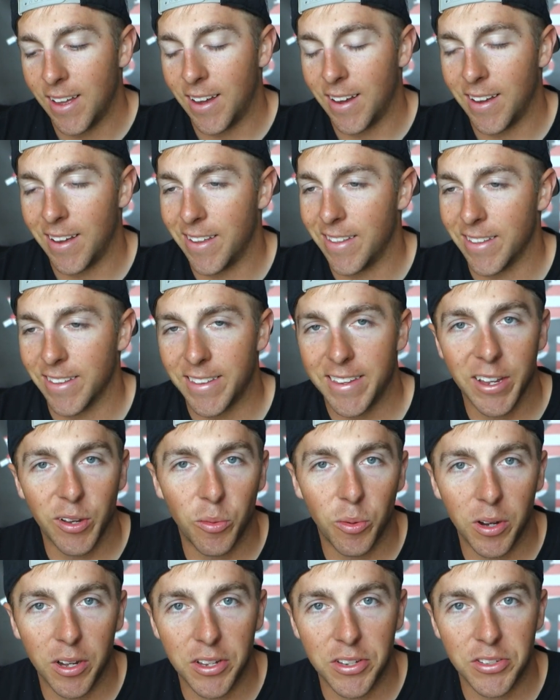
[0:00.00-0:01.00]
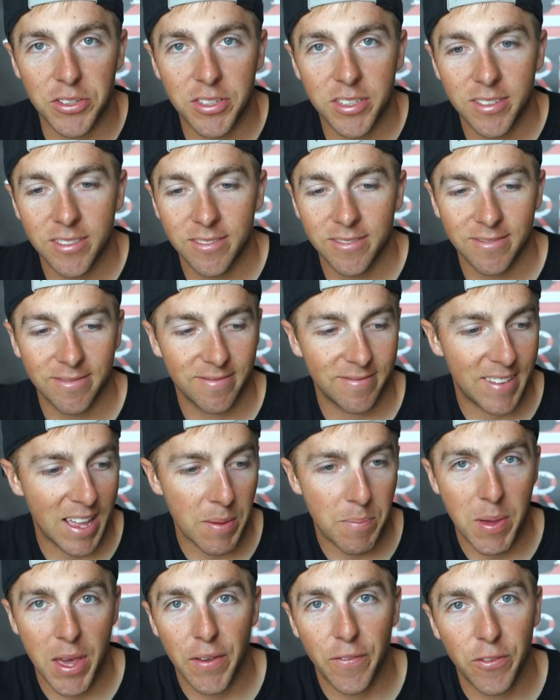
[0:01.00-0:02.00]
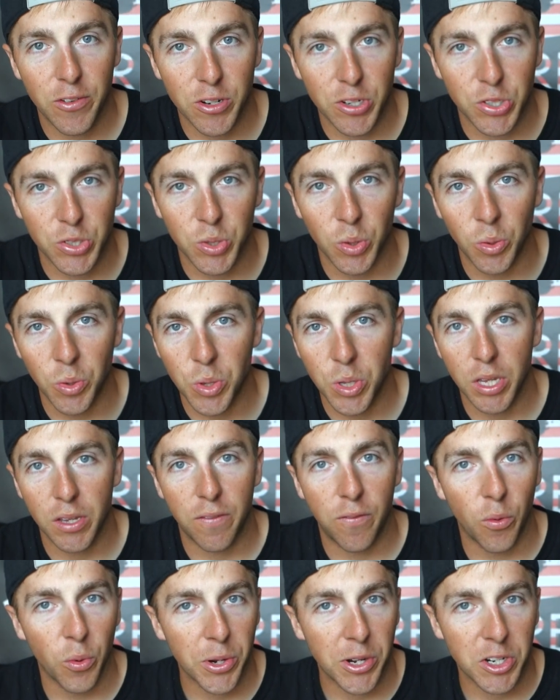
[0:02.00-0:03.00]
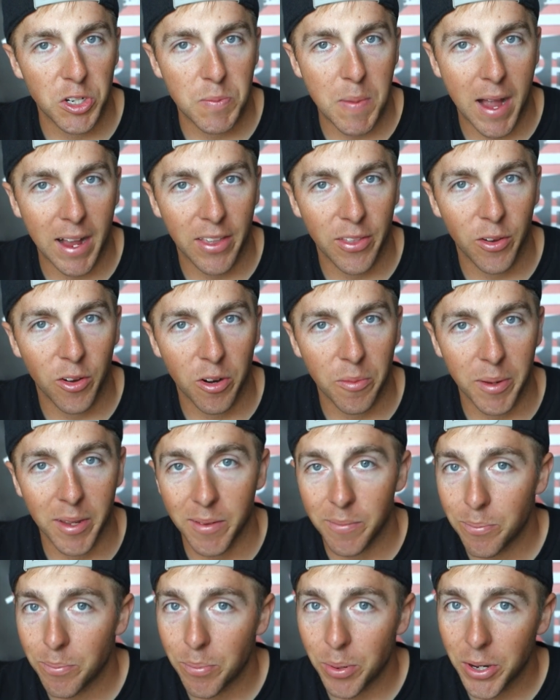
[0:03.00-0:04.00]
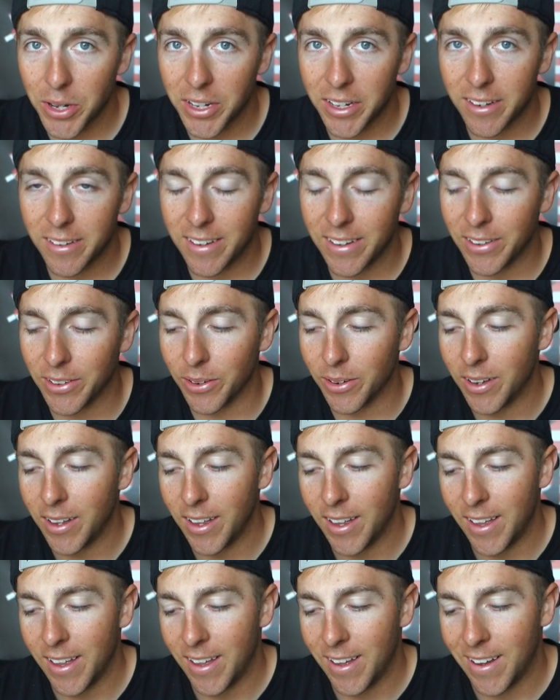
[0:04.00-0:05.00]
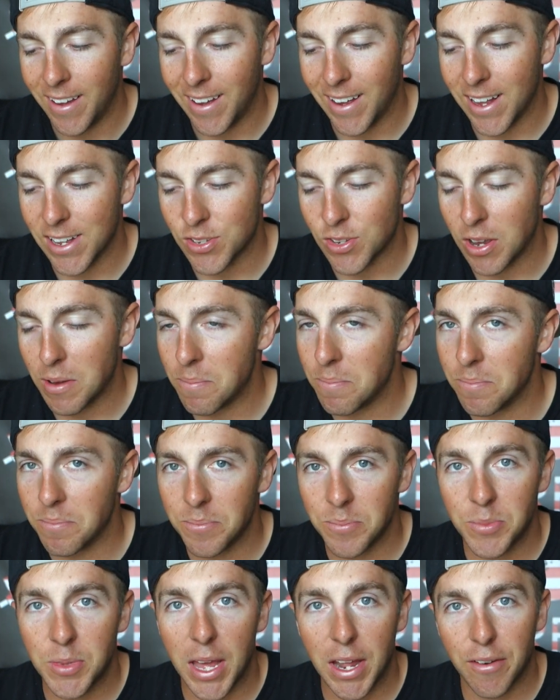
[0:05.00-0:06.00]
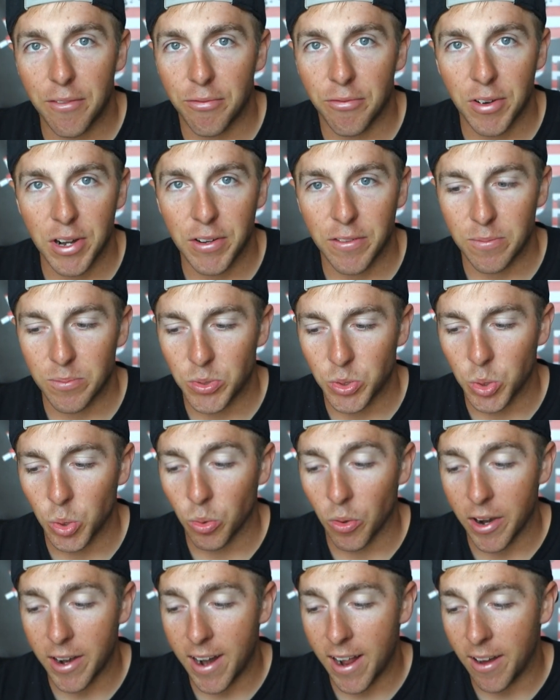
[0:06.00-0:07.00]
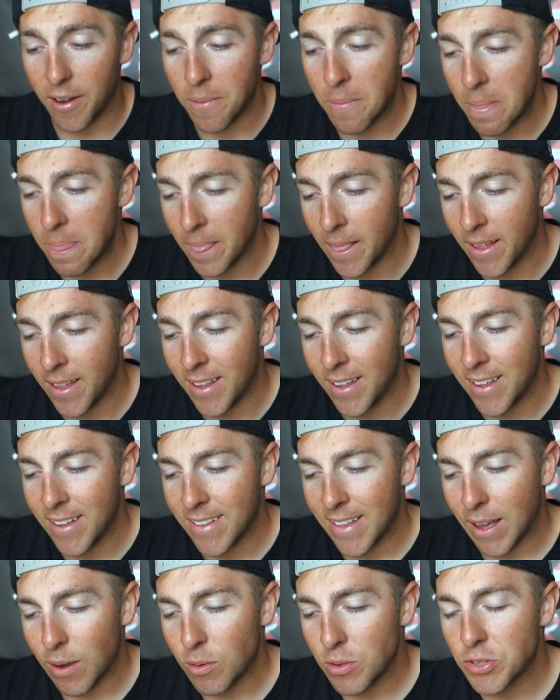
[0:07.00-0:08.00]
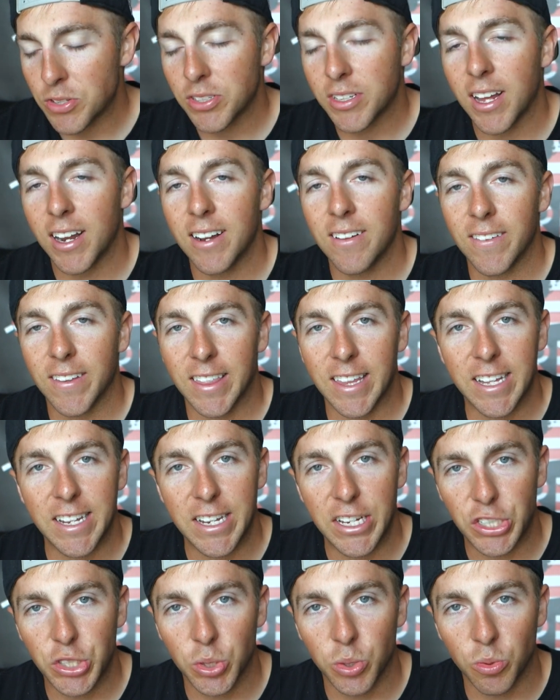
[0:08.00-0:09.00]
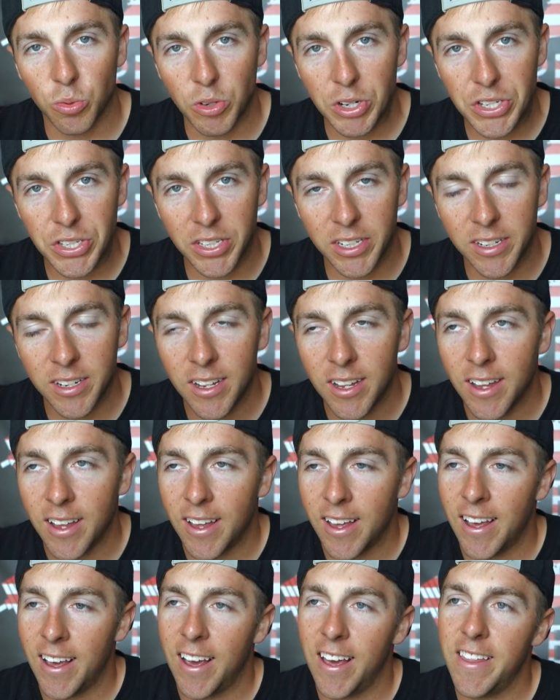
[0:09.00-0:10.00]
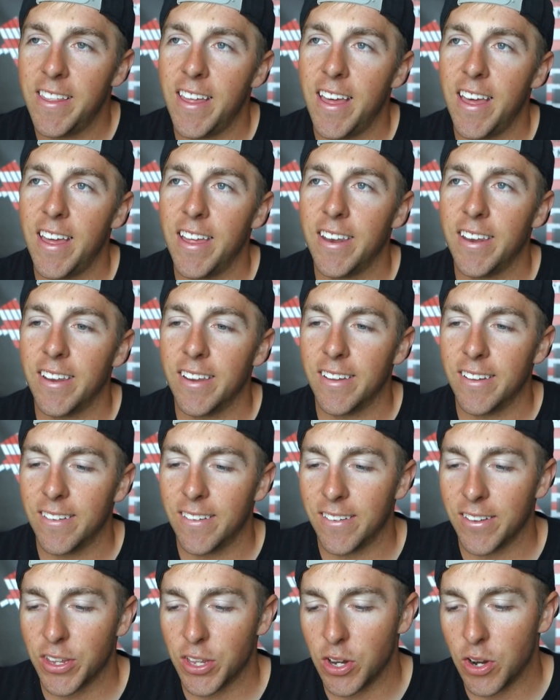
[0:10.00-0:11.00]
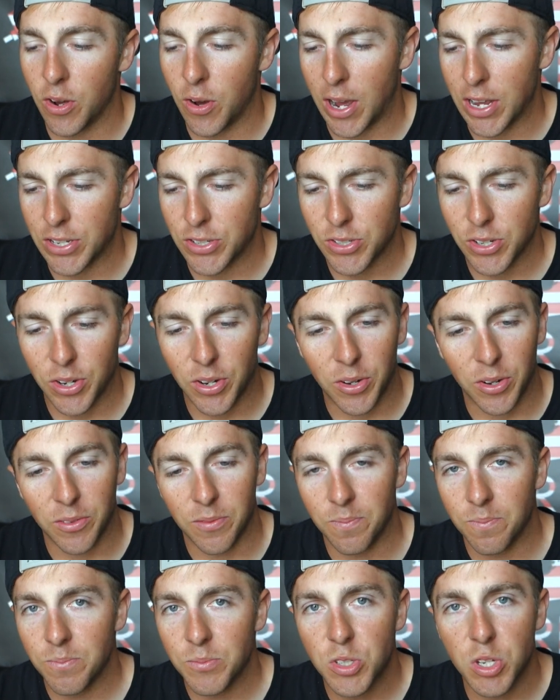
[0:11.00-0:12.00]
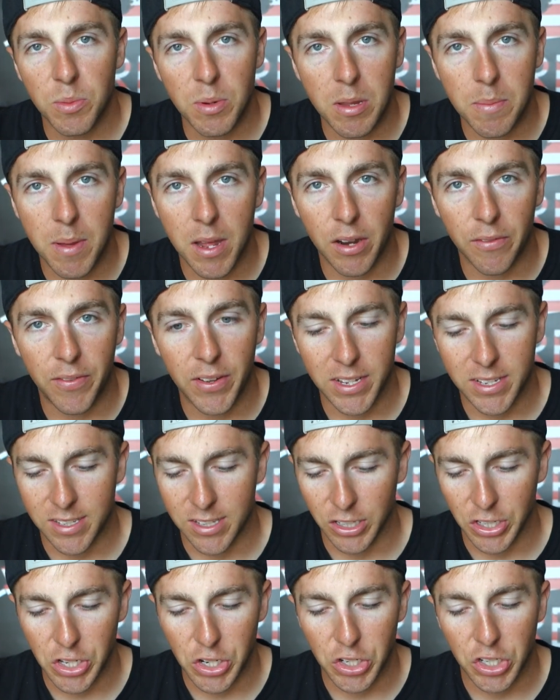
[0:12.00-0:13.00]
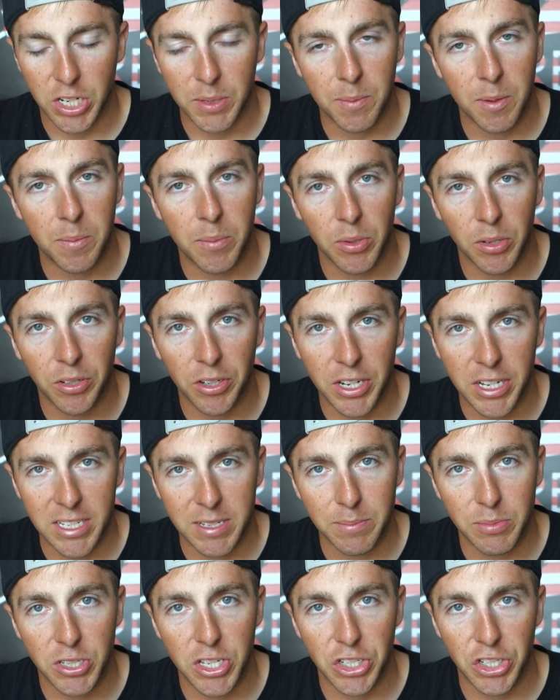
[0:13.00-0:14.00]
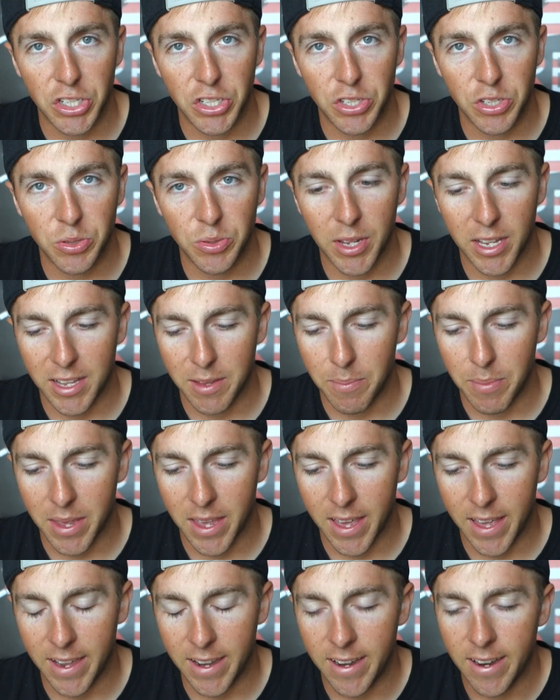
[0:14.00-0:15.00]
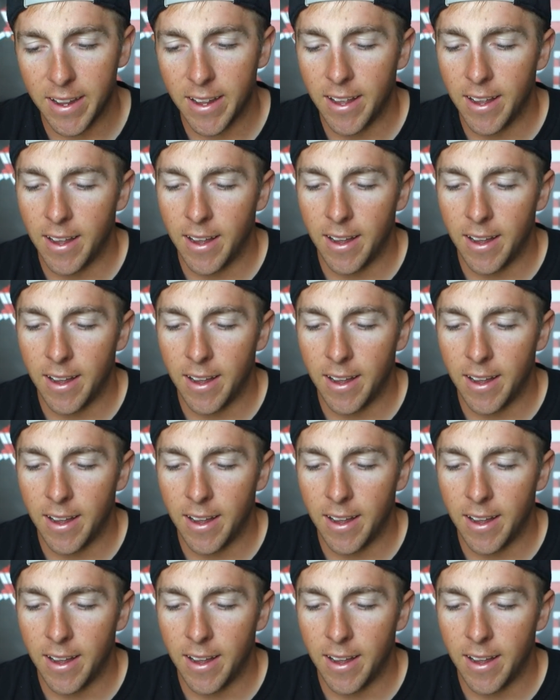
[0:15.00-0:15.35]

uh, and the deal was they pay for your school, you get four years back to the Army. Pretty good deal. Uh, so I'm debt free from school right now. That was kind of like the initial reason. And then you know, I saw so many benefits, the leadership abilities and positions you get to be in,